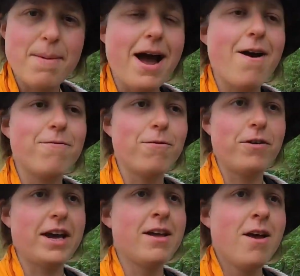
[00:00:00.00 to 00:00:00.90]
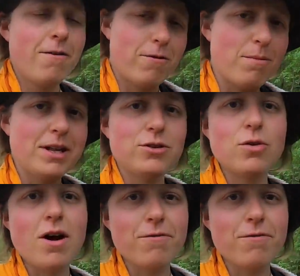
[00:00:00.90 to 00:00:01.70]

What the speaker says: a powerful thing for our mental,